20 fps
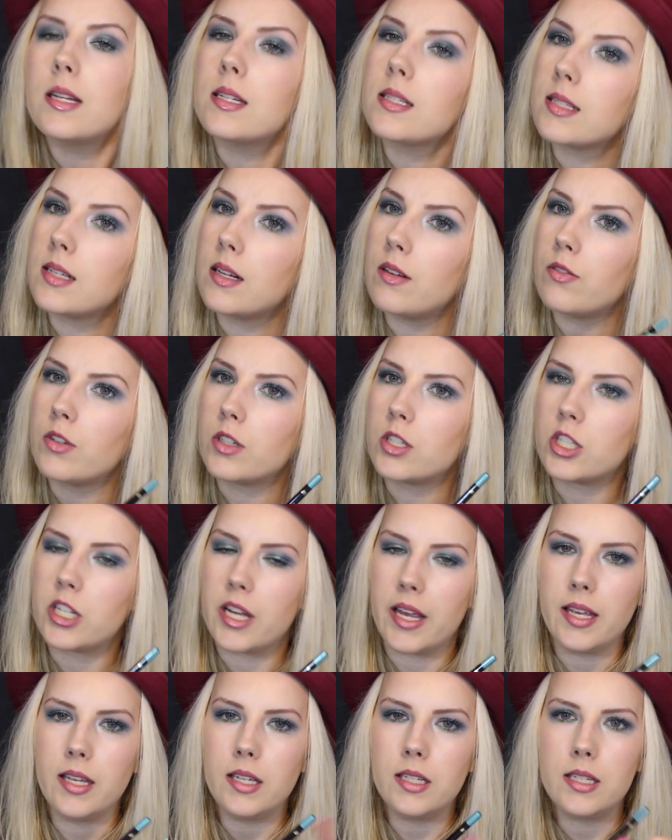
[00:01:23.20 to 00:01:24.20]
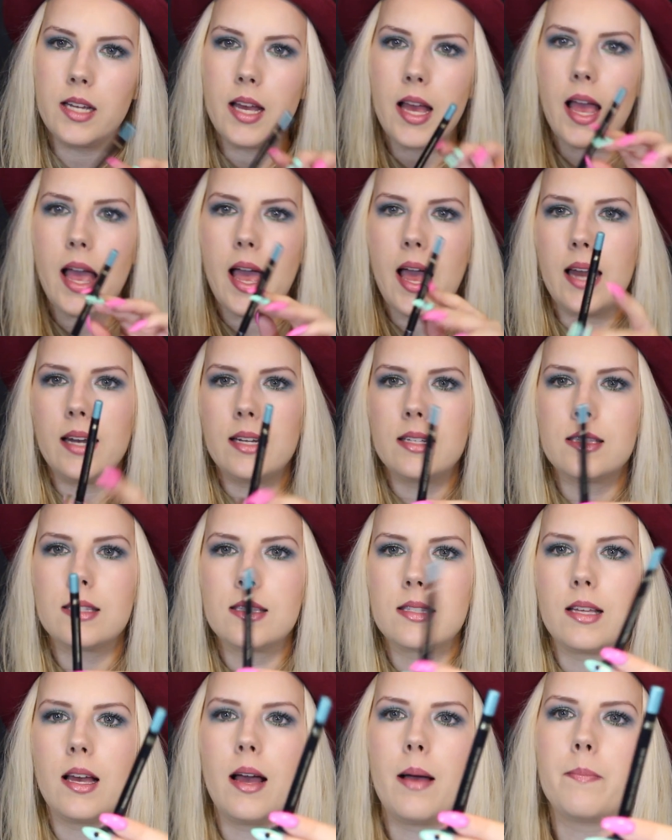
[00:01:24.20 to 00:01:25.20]
Silver Jade, and
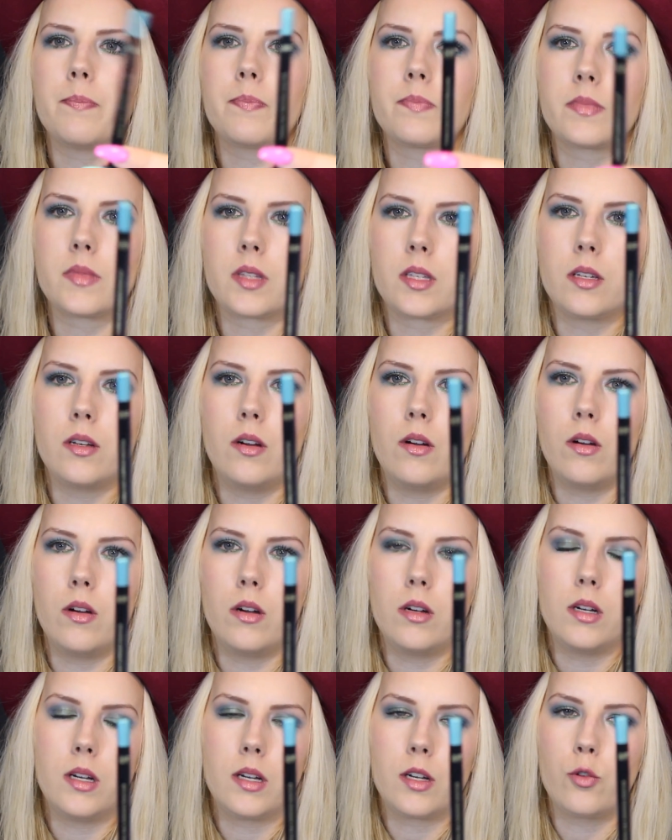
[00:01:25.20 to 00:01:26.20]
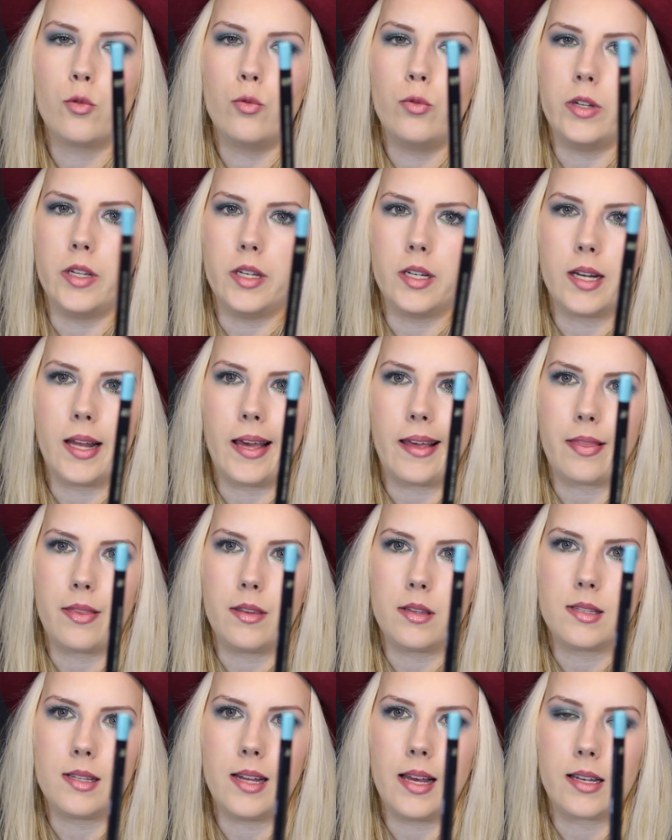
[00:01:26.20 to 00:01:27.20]
it's a green like
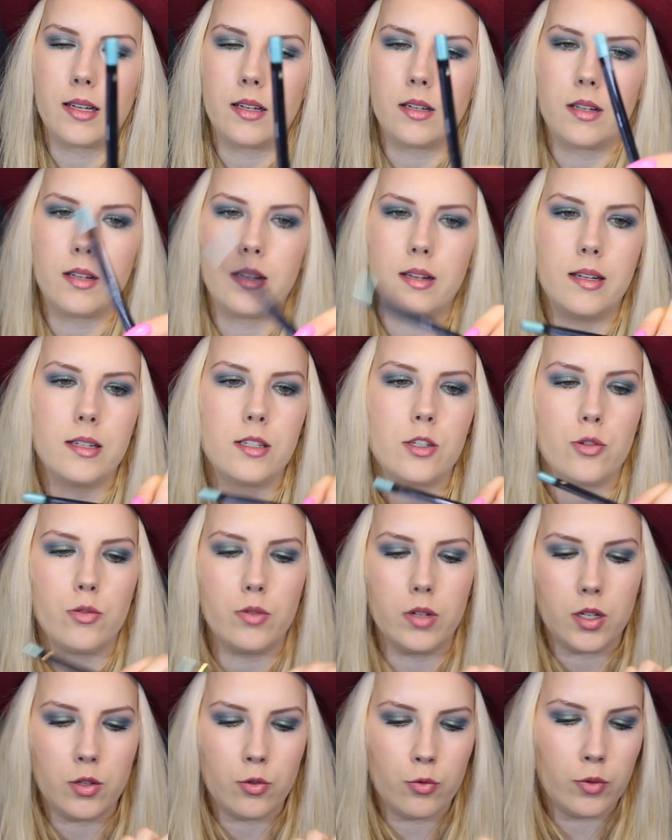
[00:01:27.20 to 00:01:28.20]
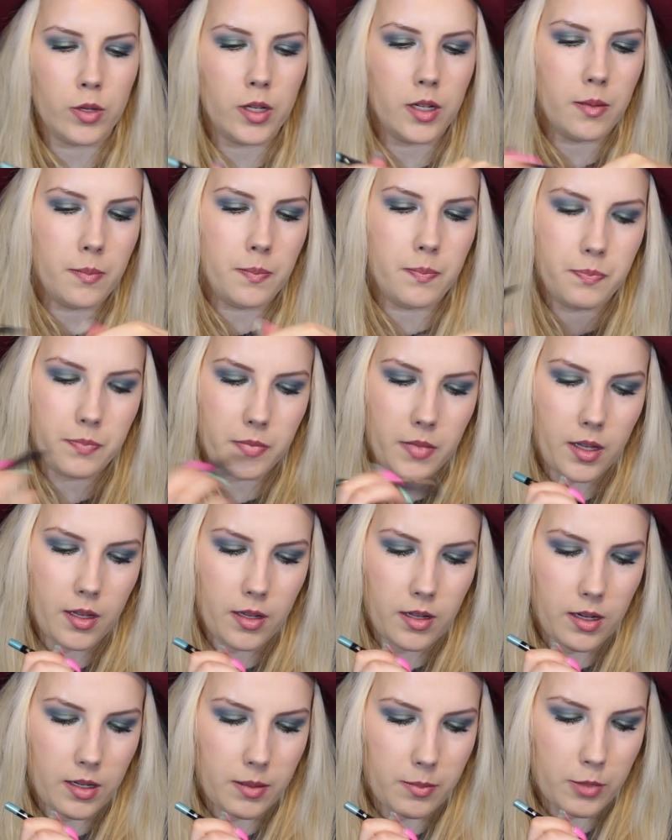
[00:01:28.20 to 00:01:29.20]
this, like a glittery green.
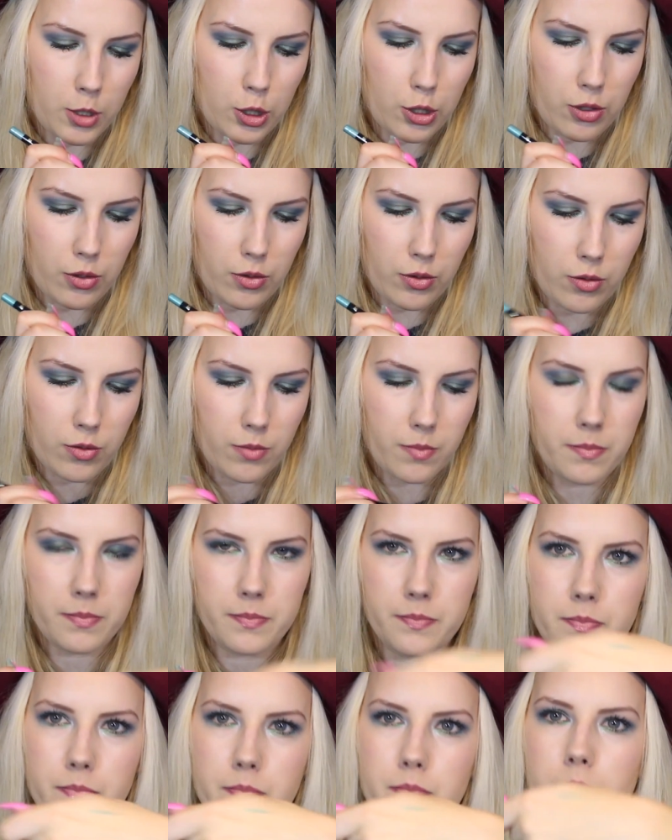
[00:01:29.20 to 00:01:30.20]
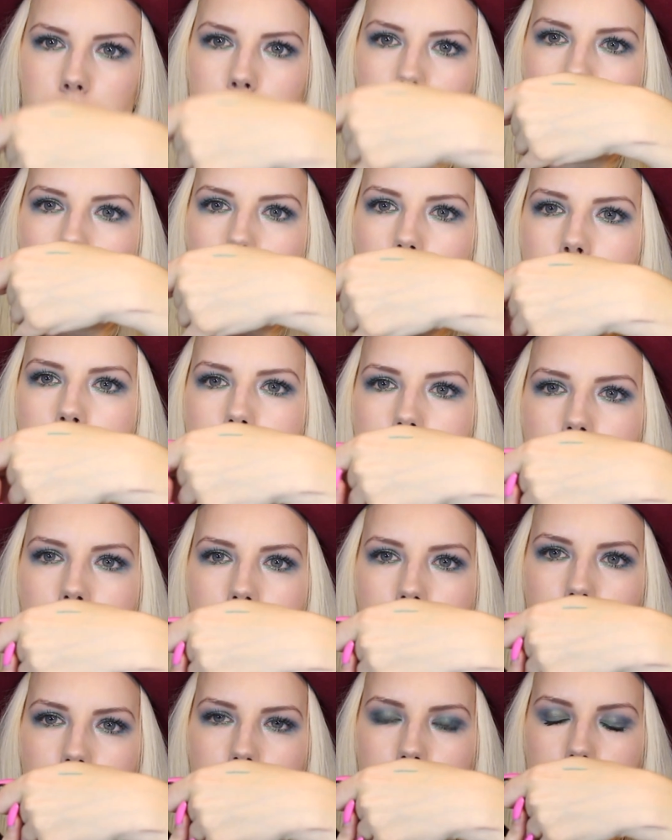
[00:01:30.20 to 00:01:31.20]
Let me show you. It's
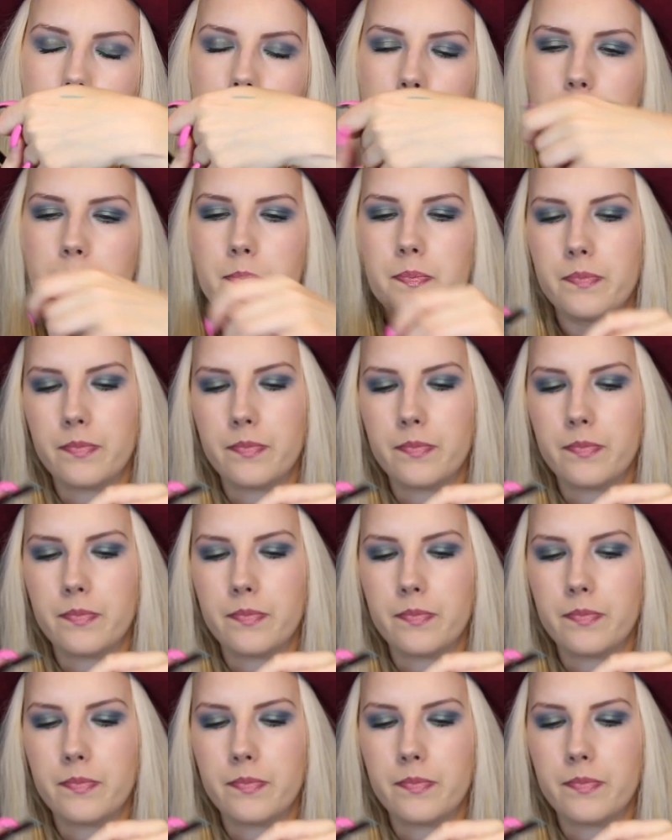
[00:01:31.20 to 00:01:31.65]
like this.